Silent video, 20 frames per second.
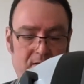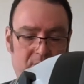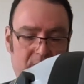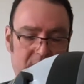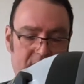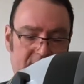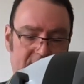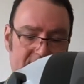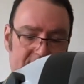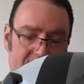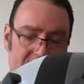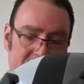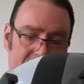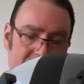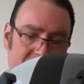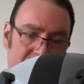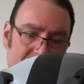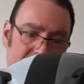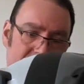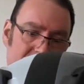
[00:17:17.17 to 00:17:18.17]
But yeah,
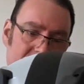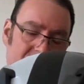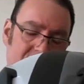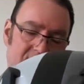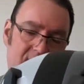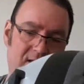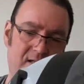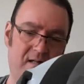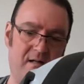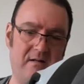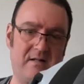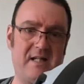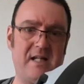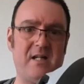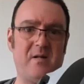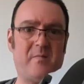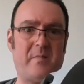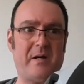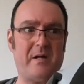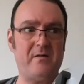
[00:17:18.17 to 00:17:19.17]
I'll keep
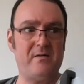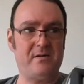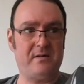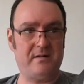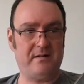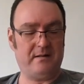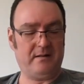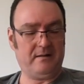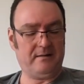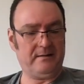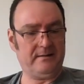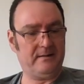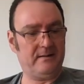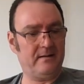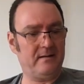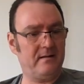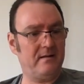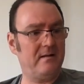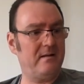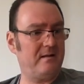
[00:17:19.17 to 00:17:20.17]
you posted.
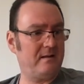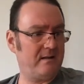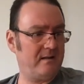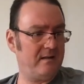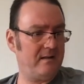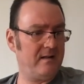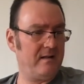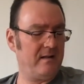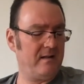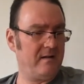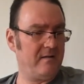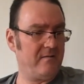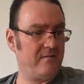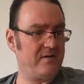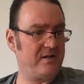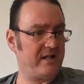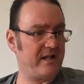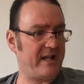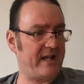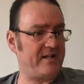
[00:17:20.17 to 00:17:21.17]

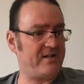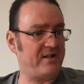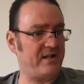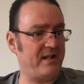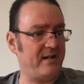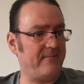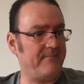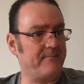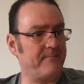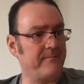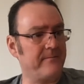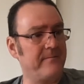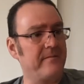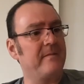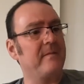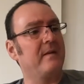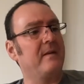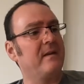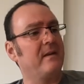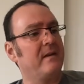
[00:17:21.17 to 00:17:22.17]
So that's it.
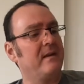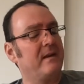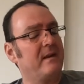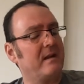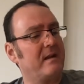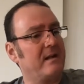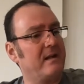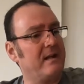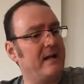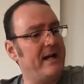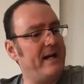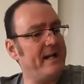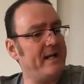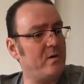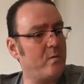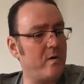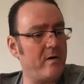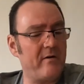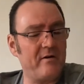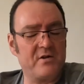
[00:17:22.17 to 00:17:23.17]
Any
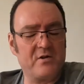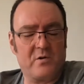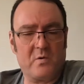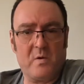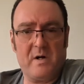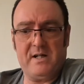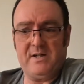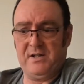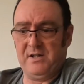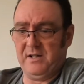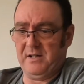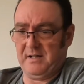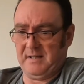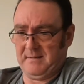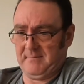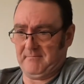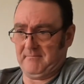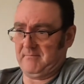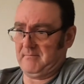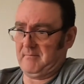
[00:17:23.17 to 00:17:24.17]
queries or questions,
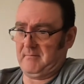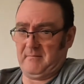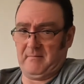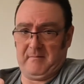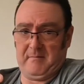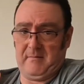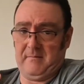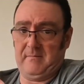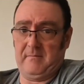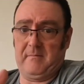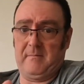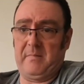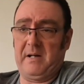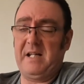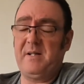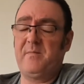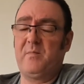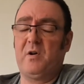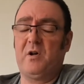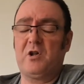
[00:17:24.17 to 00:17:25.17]

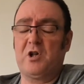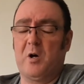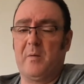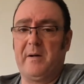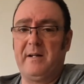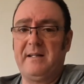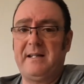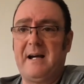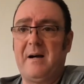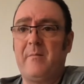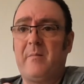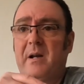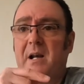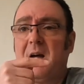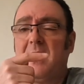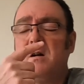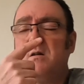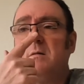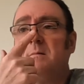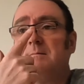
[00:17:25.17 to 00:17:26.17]
please put a comment down
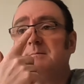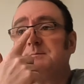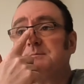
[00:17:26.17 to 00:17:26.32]
below.